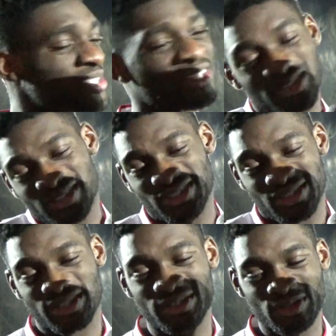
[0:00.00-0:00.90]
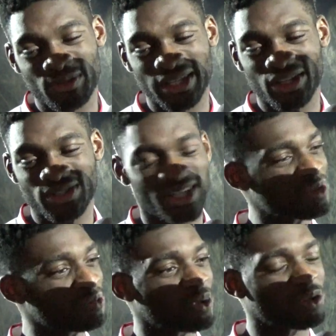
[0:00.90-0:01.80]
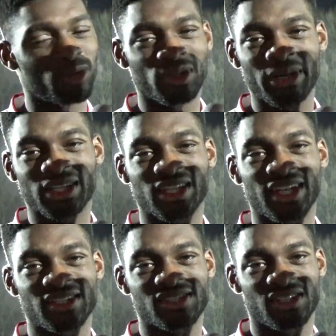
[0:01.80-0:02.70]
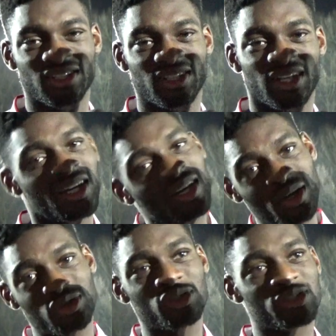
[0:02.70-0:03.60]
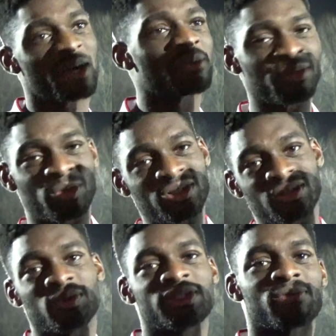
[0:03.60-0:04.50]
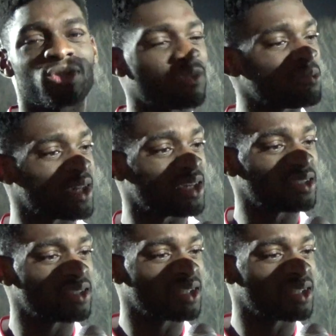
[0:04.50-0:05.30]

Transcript: to make the contact to put the ball in the back of the net, so it was a good step, and then we stepped up from there.